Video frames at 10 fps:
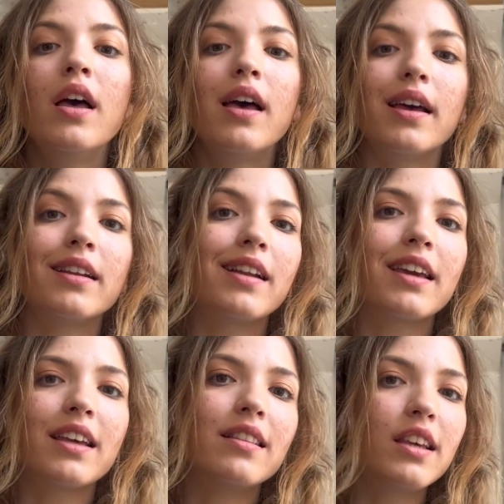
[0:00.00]
And then I
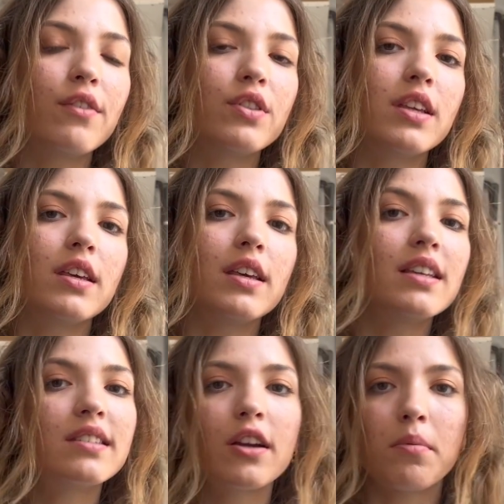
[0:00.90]
can leave the
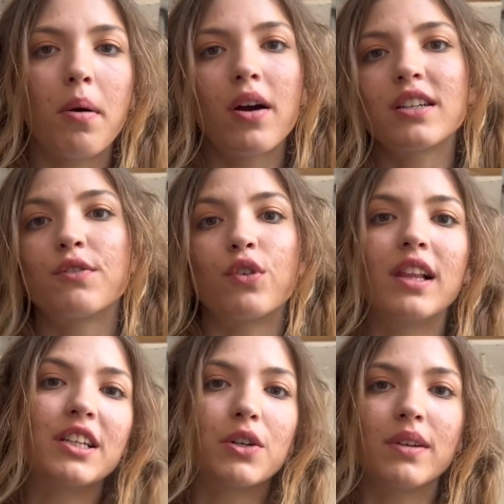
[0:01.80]
easier parts for
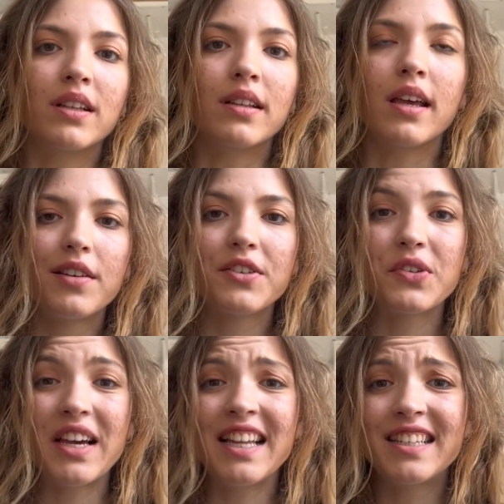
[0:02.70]
later in the day.
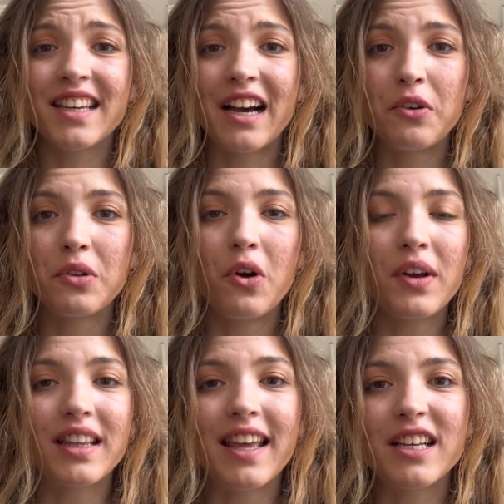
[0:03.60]
So yeah, let's see how
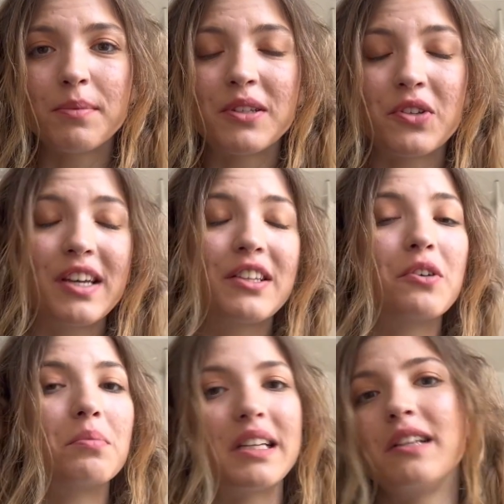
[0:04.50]
long it takes me to get
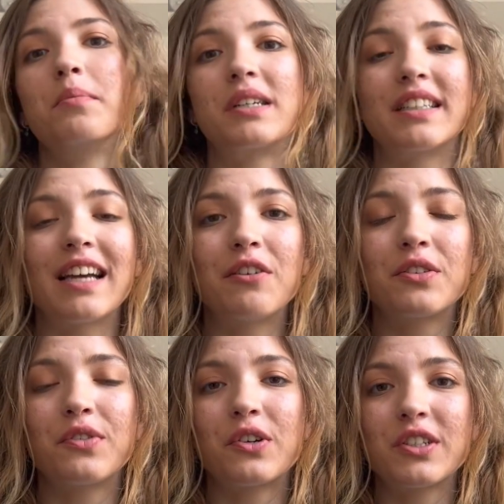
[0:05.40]
completely burned out
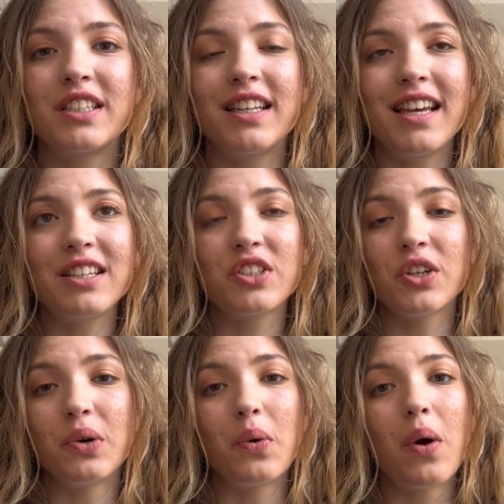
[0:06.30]
for today.
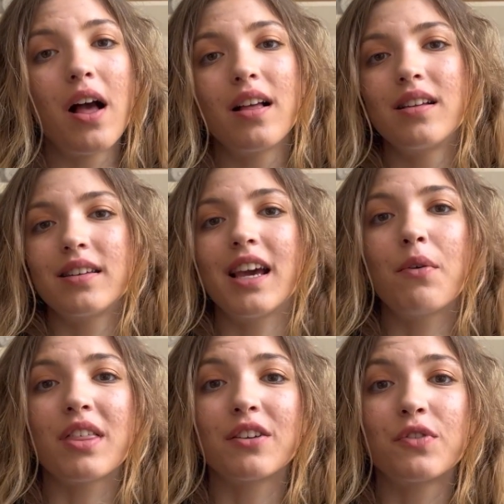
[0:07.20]
So yeah,
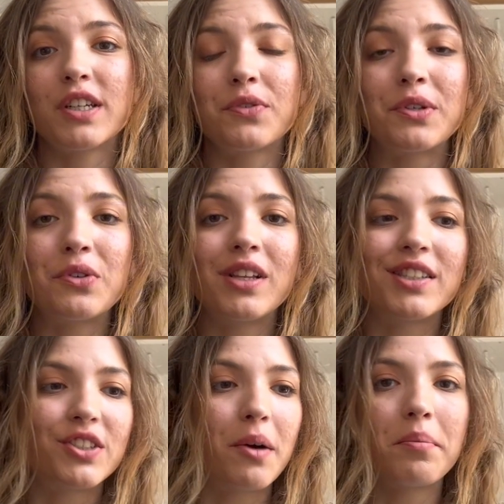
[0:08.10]
without further ado,
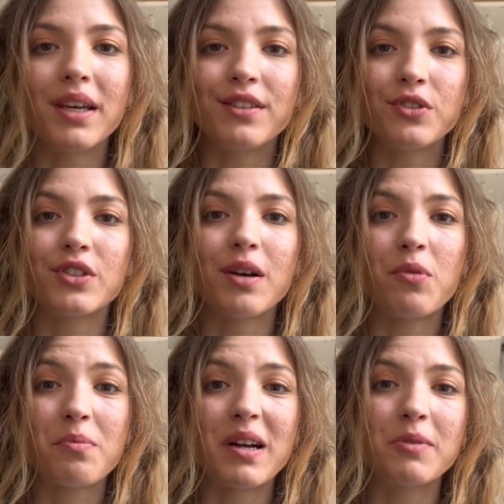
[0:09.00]
let's jump into some
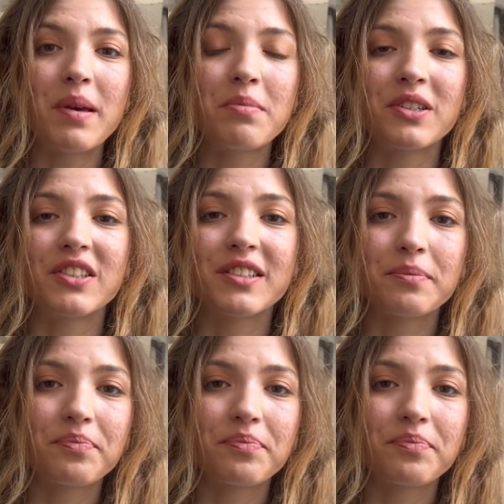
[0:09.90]
more past papers.